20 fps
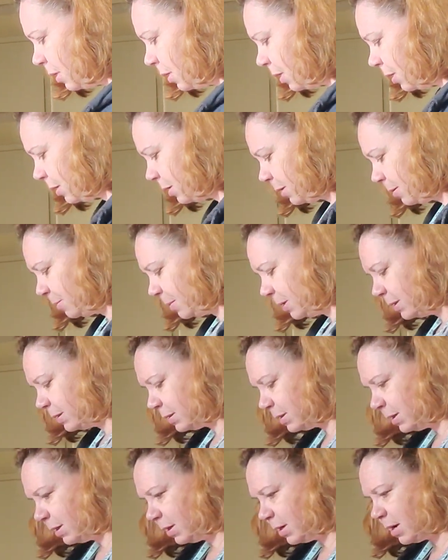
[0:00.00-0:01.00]
And let me
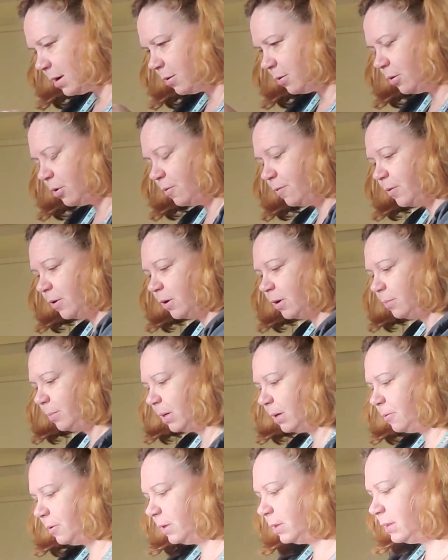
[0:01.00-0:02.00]
see. I don't know if you're going to
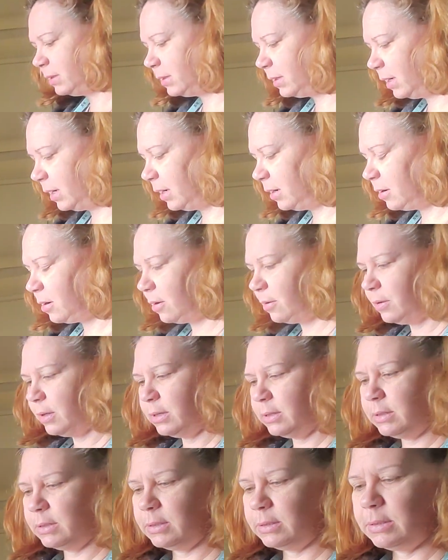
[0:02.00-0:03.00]
be able to see it on
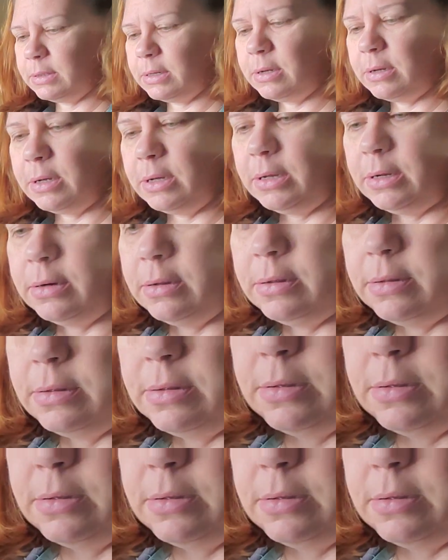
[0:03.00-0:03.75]
this design.